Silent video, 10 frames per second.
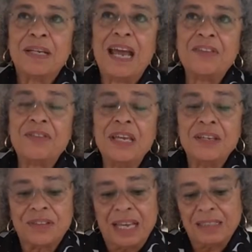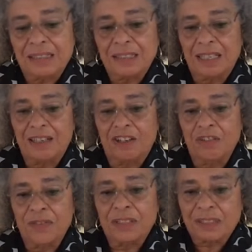But I think that
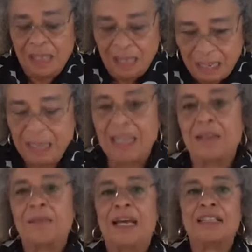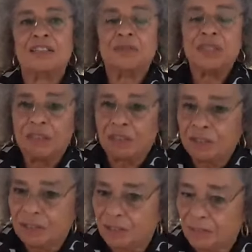over time, as a
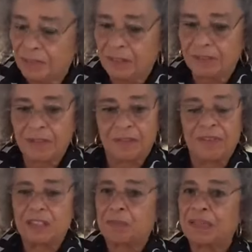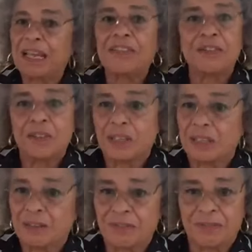result of this plethora
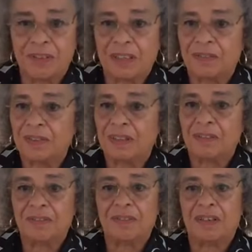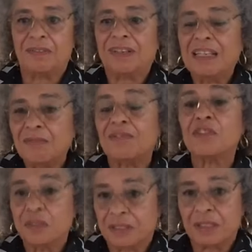of
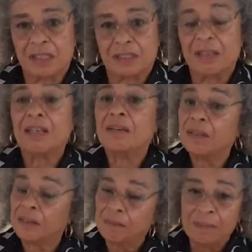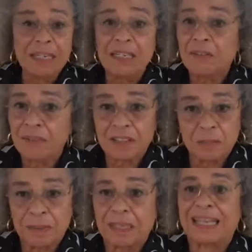influences, many of
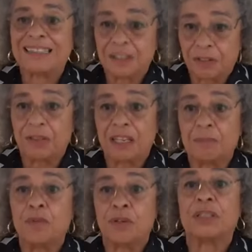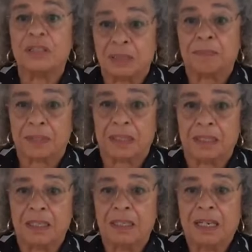us began to think more
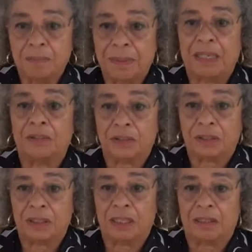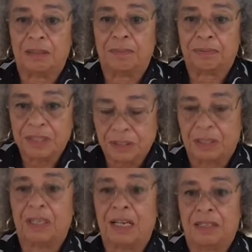deeply about the
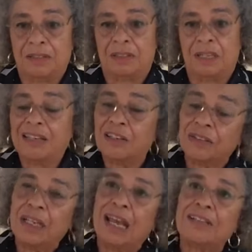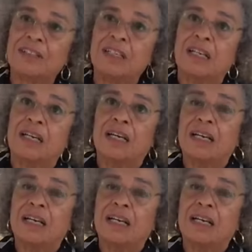prison as not only as an